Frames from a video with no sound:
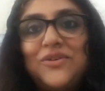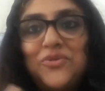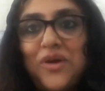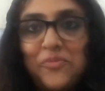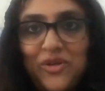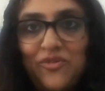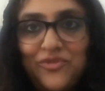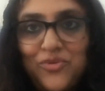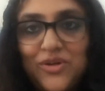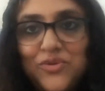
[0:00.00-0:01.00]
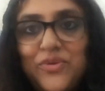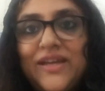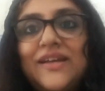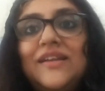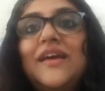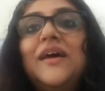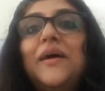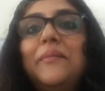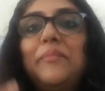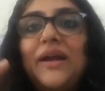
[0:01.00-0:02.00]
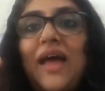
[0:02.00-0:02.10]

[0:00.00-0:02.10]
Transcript: I don't know how many of you are doing it,